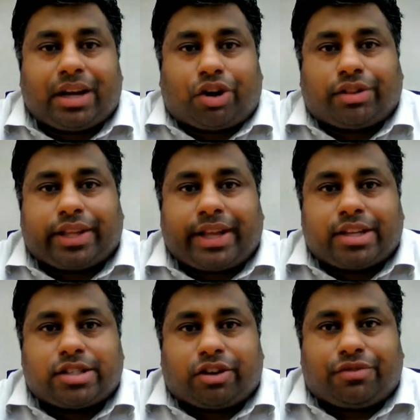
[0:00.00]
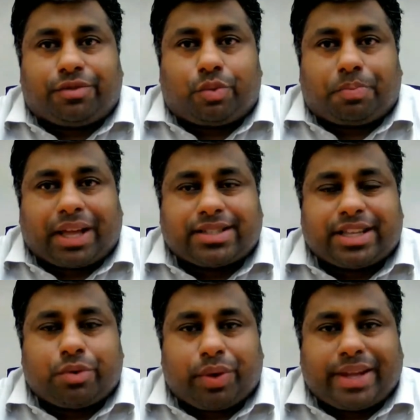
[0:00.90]
containers of
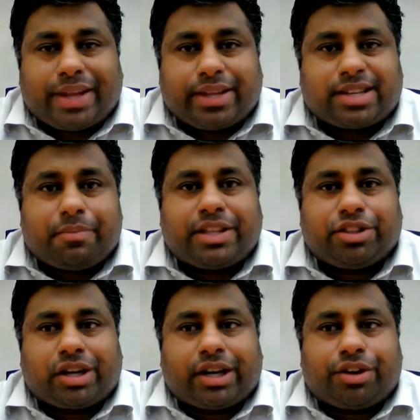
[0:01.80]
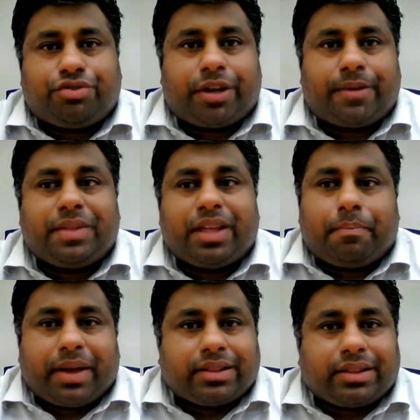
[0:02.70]
plastic waste coming into the country
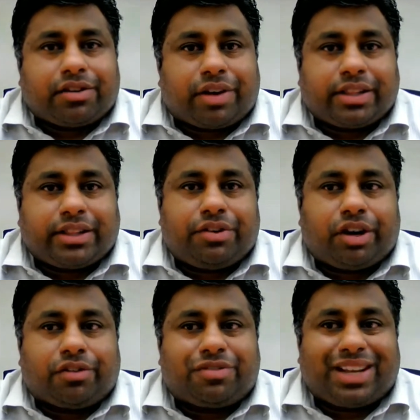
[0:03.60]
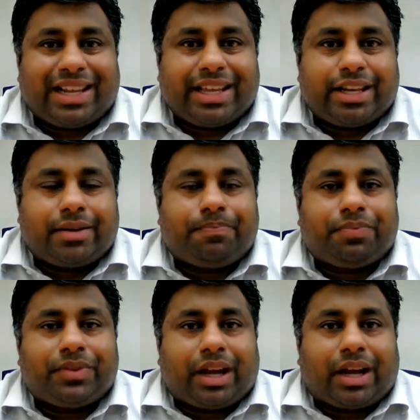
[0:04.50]
met the criteria of clean
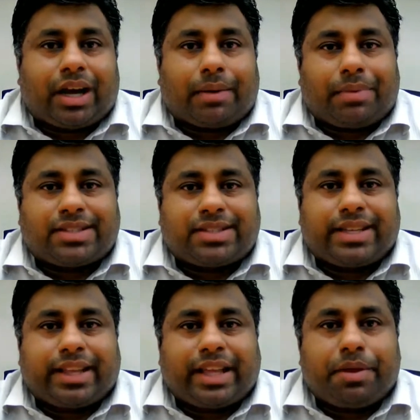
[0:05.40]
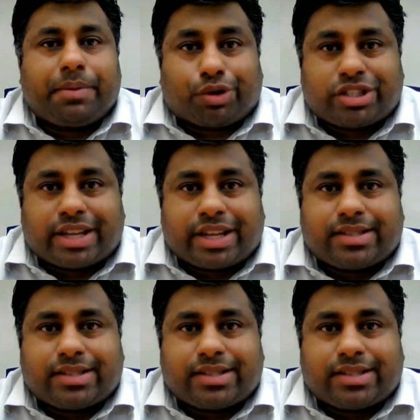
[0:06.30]
plastic that can be processed.